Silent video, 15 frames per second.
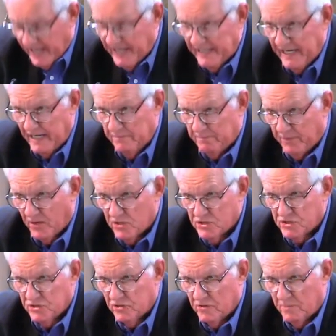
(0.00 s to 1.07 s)
a
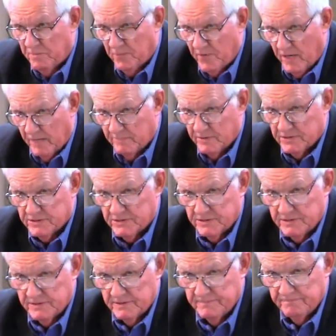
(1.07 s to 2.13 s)
personal
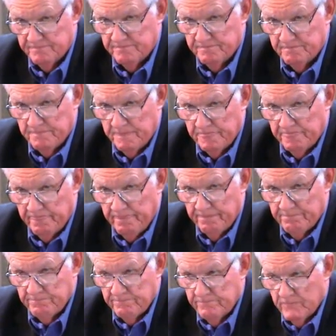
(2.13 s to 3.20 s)
promise.
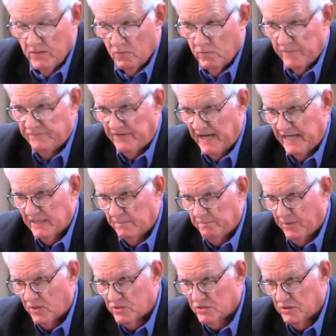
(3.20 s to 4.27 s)
We find a
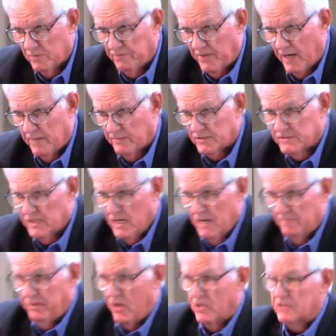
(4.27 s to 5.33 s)
personal promise.
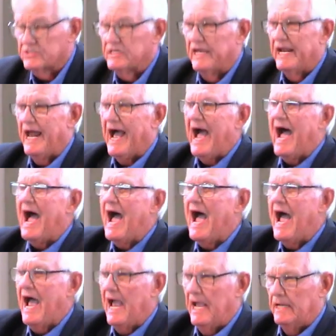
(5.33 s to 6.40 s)
Paul said,
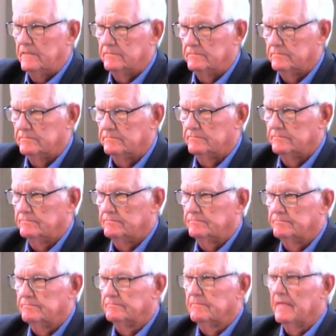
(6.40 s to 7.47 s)
I,
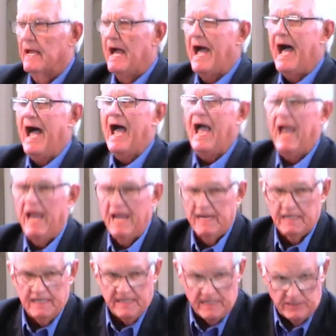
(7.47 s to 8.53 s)

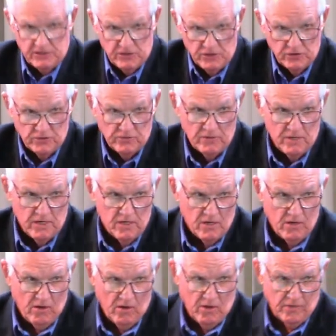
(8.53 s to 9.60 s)
I can do
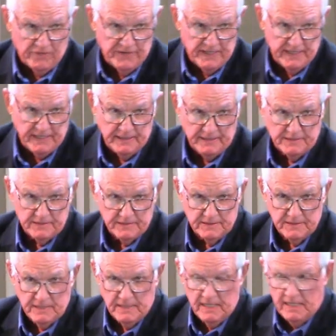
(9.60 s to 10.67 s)
all things.
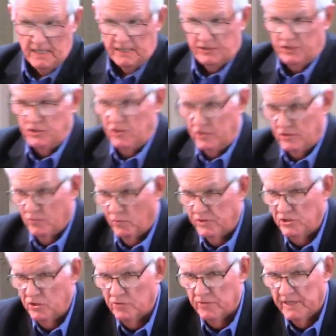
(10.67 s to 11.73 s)
Do you, when
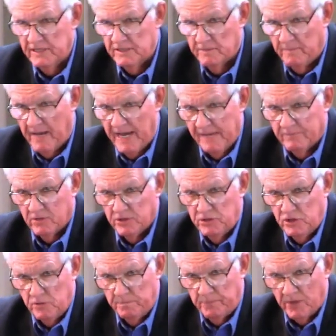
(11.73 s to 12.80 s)
you read the Bible, do
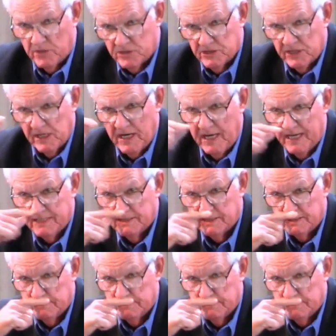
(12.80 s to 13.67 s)
you personalize it?